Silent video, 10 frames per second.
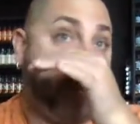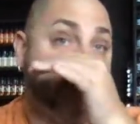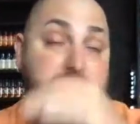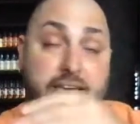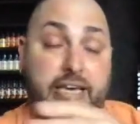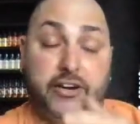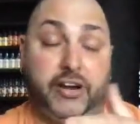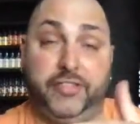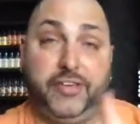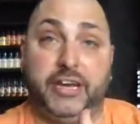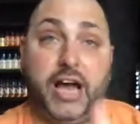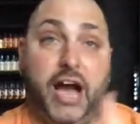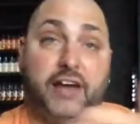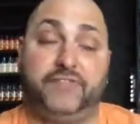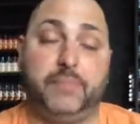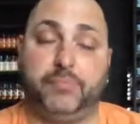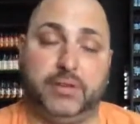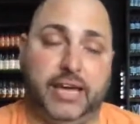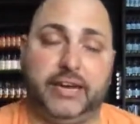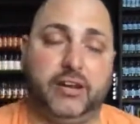to hear anything not vape
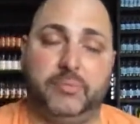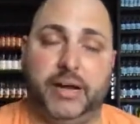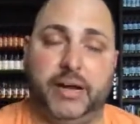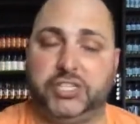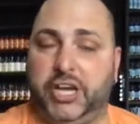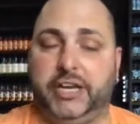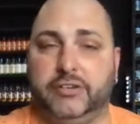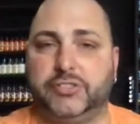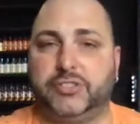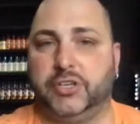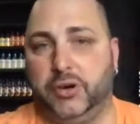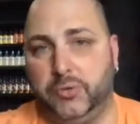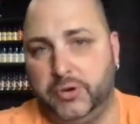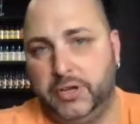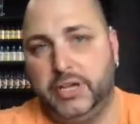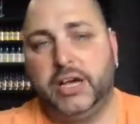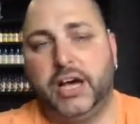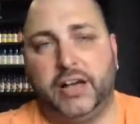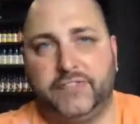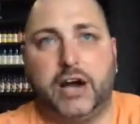related on my channel. So
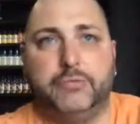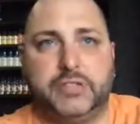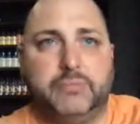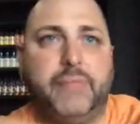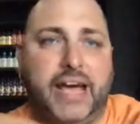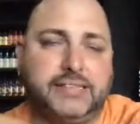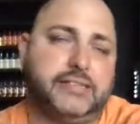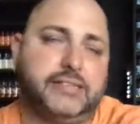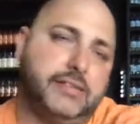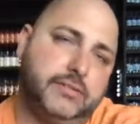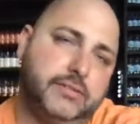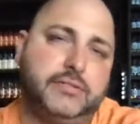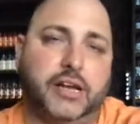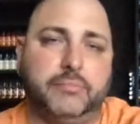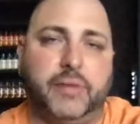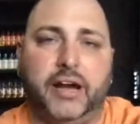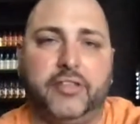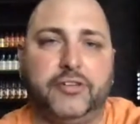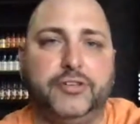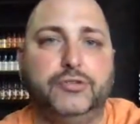I've gone with the masses and done my
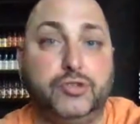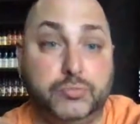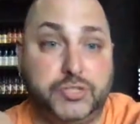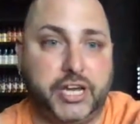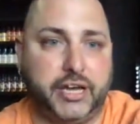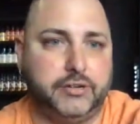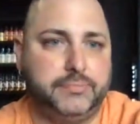other YouTube channel.